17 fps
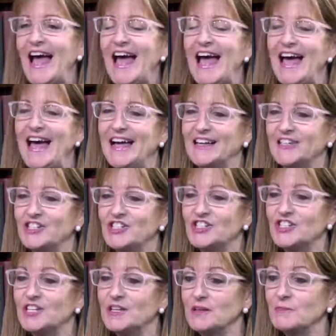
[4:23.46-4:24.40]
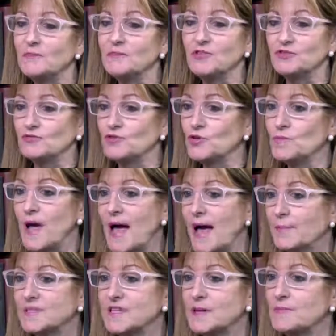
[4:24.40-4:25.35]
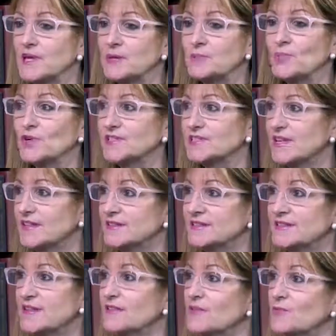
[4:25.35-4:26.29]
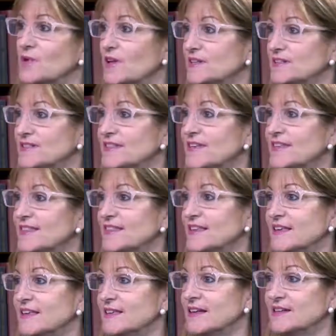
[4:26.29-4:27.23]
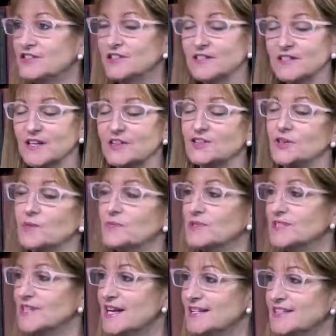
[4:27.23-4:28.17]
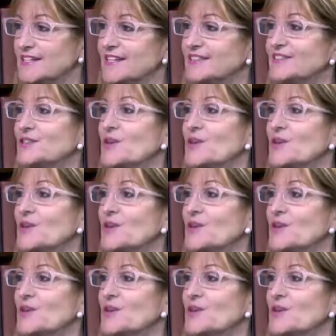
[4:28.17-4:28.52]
and she drew maps that made more sense than the ones that the legislature presented,